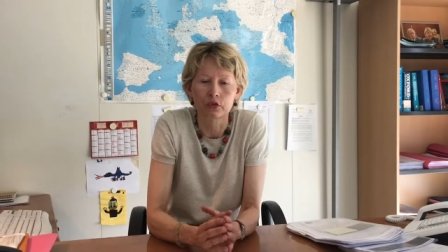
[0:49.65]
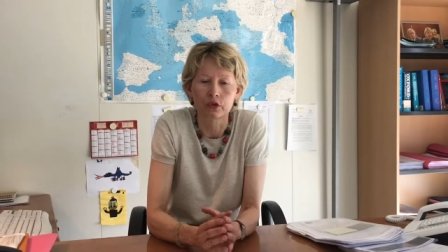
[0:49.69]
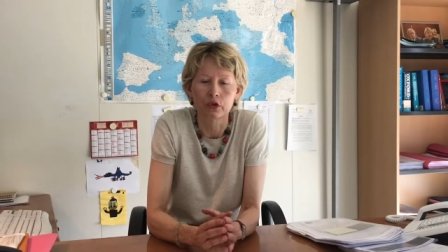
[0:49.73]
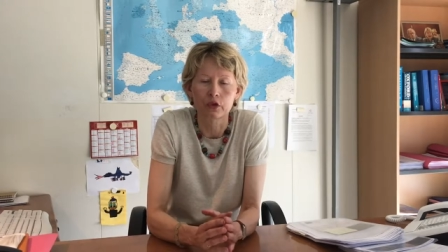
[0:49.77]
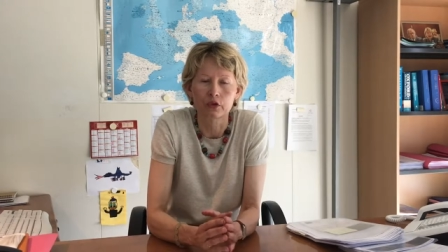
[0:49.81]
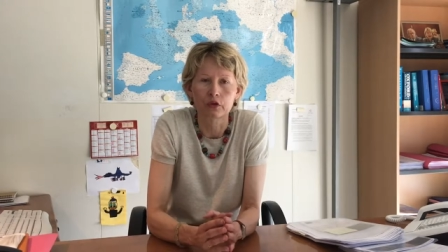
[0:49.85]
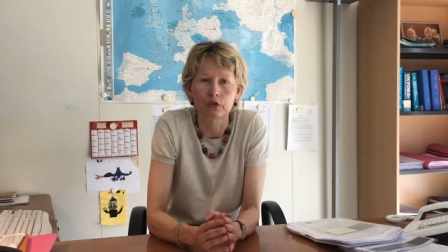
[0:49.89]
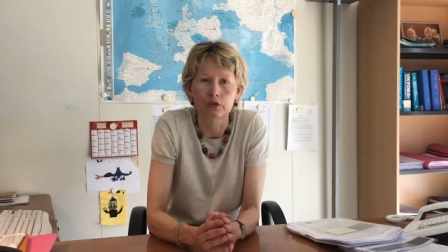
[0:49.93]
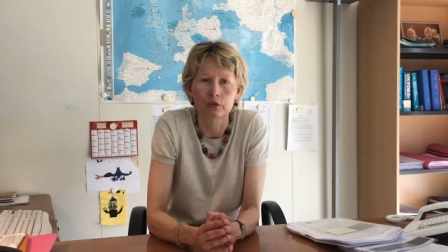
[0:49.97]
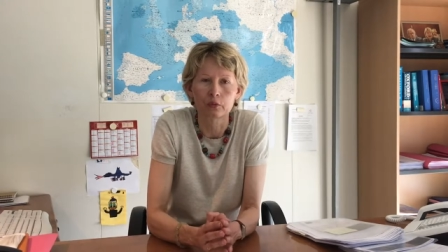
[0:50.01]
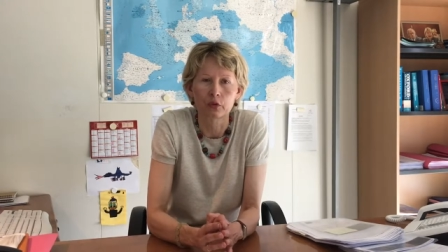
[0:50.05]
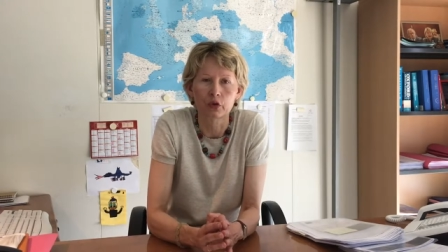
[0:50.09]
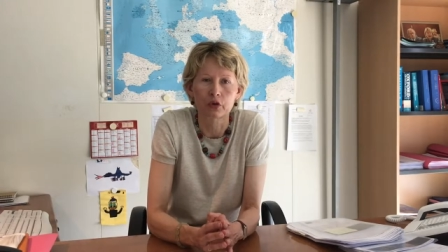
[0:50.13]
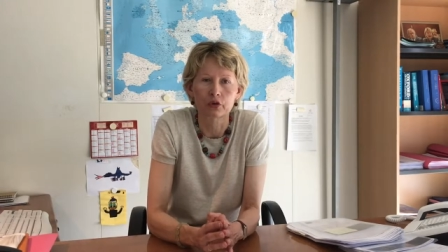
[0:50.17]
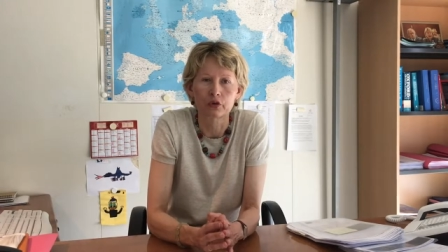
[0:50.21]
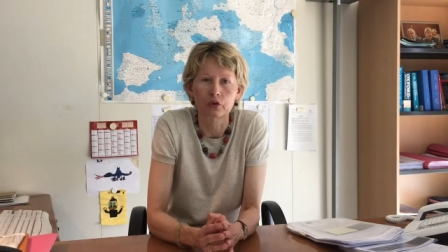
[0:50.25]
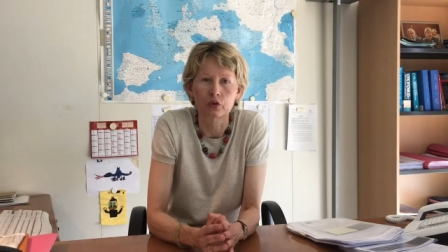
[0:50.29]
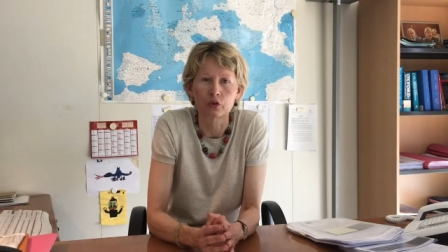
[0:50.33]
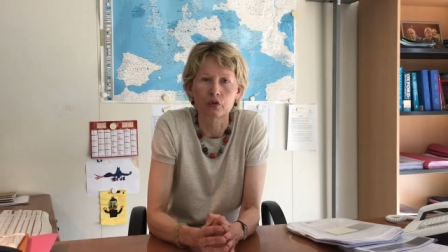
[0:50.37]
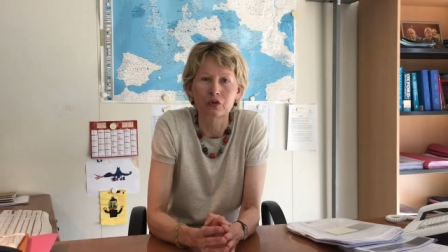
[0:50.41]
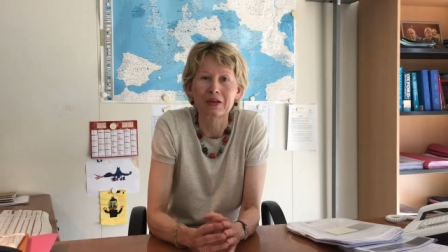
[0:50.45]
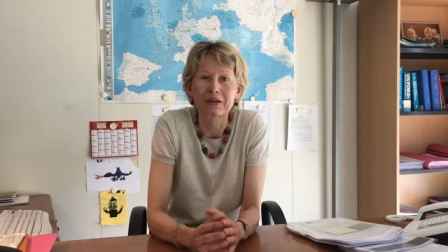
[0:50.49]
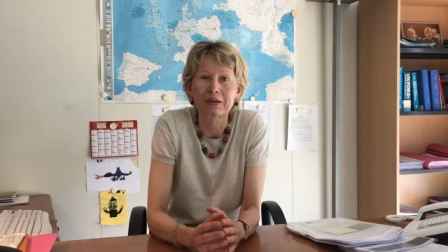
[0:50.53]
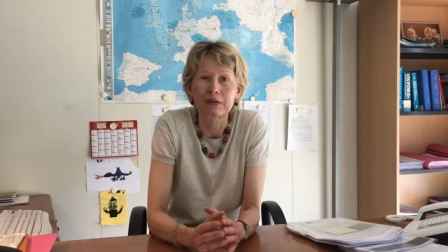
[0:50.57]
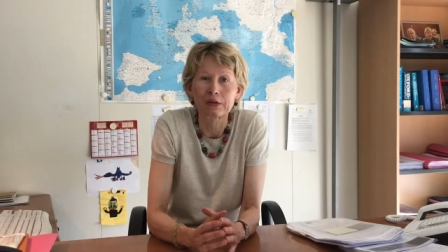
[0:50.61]
judges and
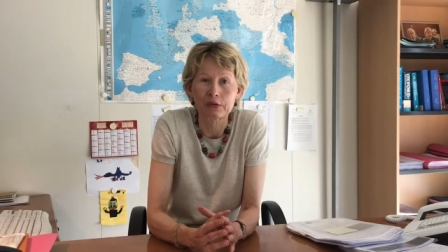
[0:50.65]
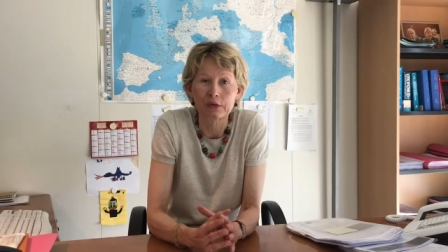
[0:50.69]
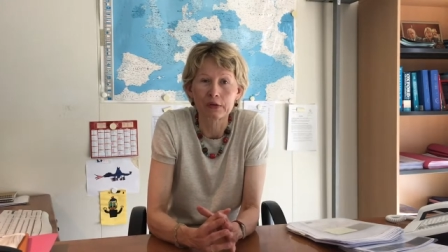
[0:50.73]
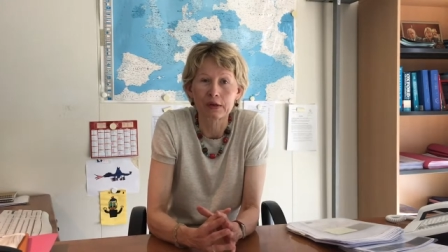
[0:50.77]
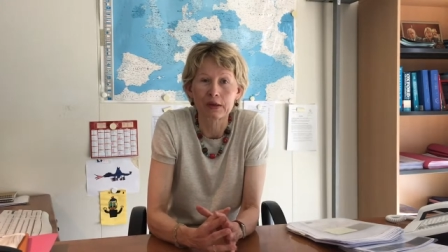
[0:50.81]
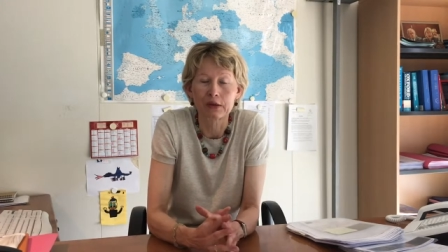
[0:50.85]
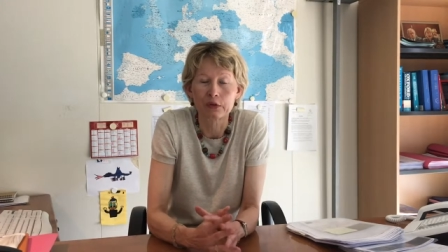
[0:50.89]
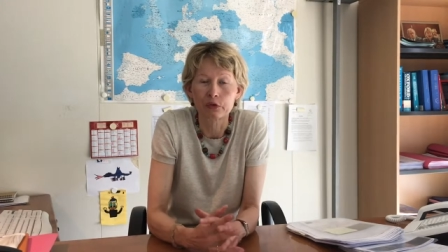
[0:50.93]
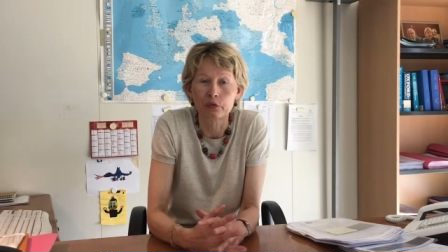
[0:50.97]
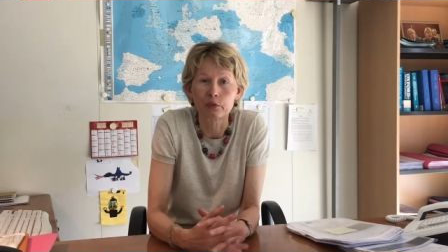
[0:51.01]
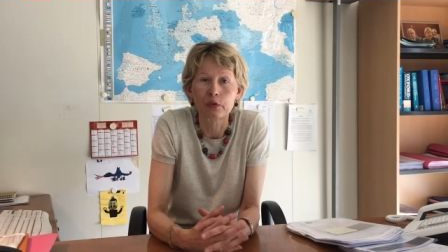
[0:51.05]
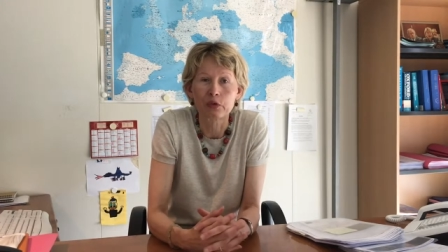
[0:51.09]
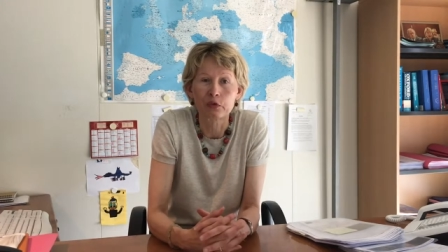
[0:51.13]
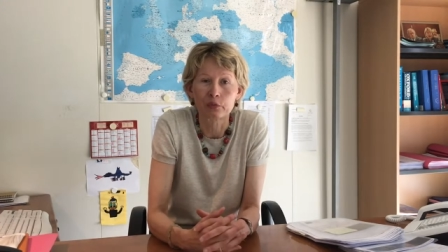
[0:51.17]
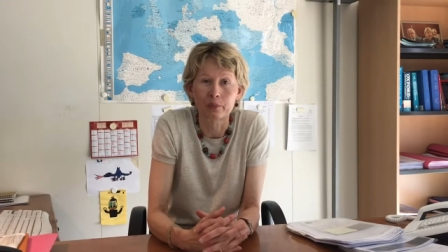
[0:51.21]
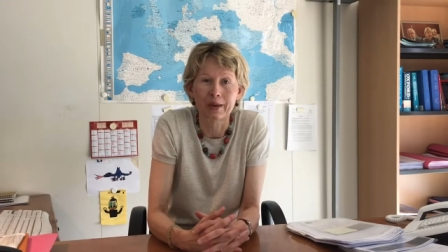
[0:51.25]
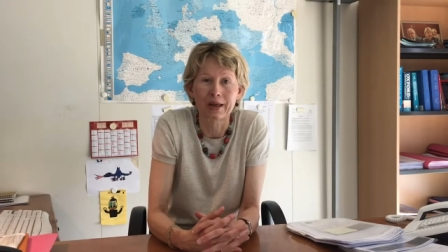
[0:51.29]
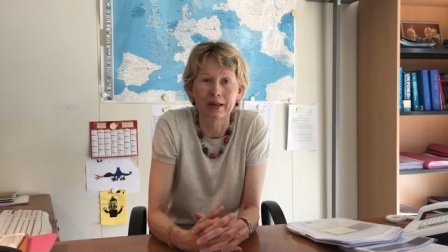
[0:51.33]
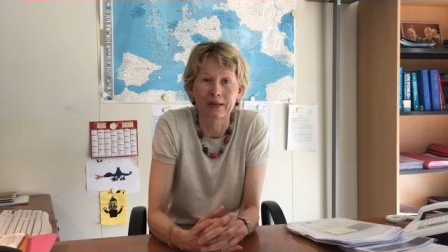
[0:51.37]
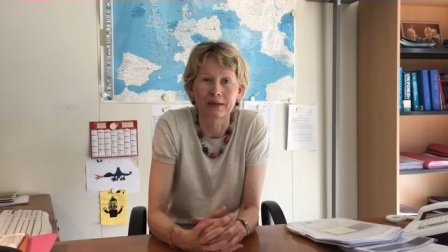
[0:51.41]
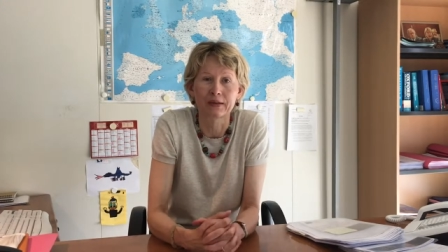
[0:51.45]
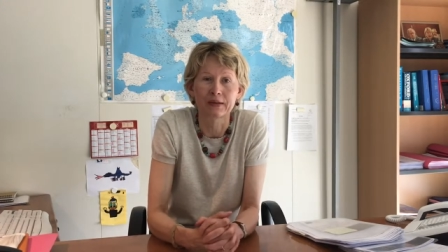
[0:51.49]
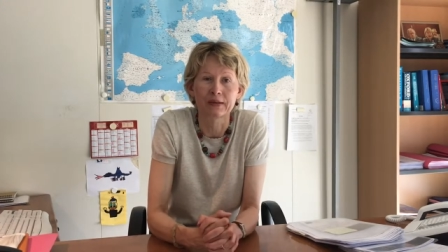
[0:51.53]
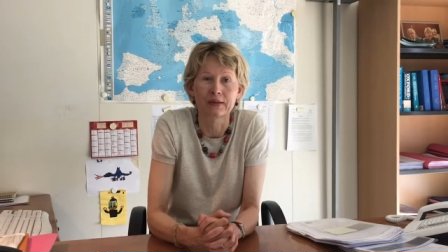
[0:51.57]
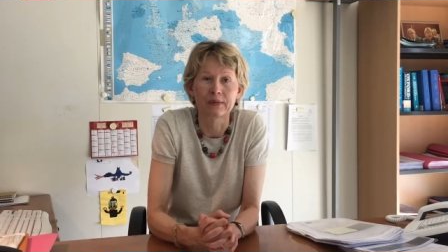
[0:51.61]
prosecutors is, is
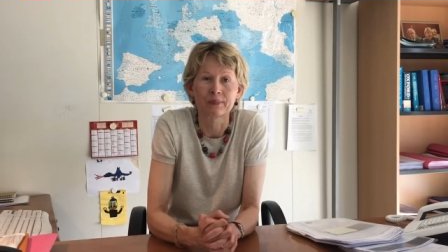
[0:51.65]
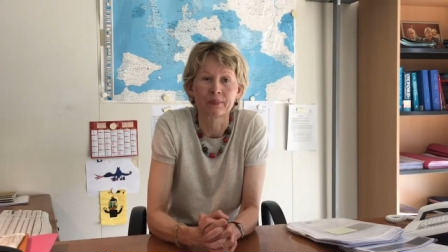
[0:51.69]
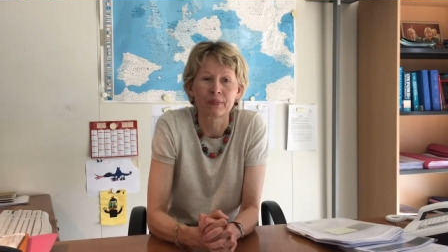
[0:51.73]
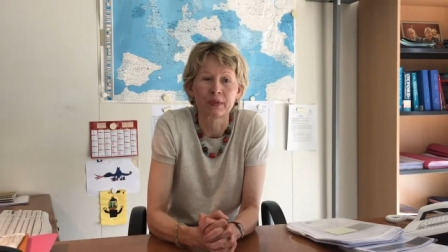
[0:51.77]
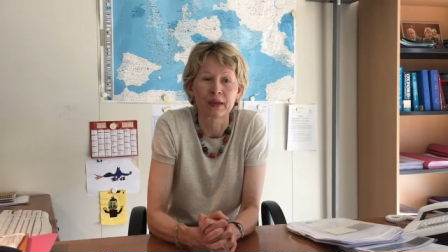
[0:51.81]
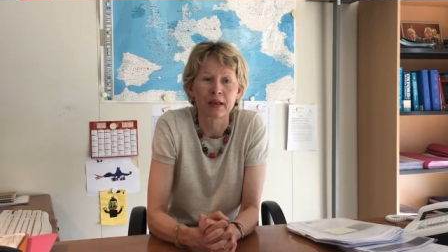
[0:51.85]
respected.